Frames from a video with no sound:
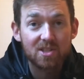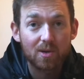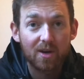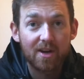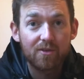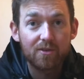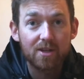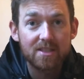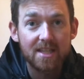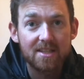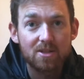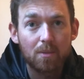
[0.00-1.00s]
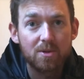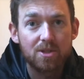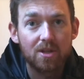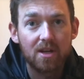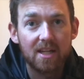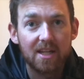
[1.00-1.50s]
so I'm going to take this
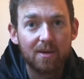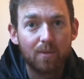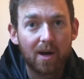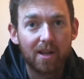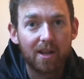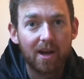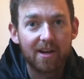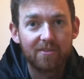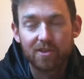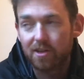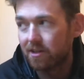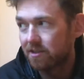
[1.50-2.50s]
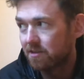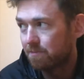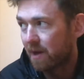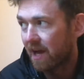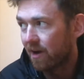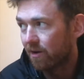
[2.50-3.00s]
opportunity while I've got
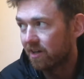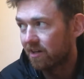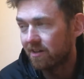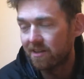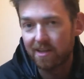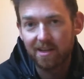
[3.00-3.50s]
power